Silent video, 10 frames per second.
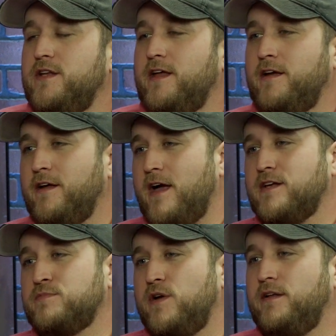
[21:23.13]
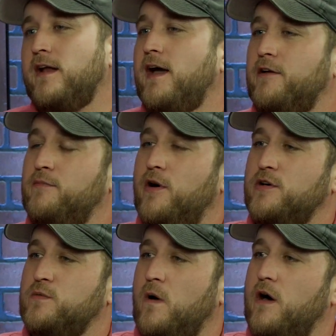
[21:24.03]
and they can kind of spread that out
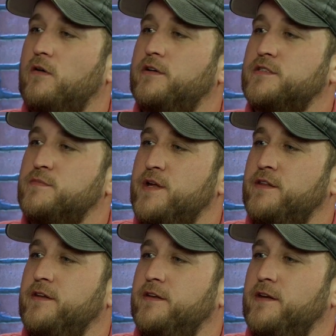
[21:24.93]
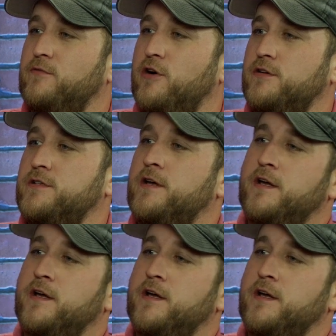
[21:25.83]
amongst Waddle and Smith and Ruggs,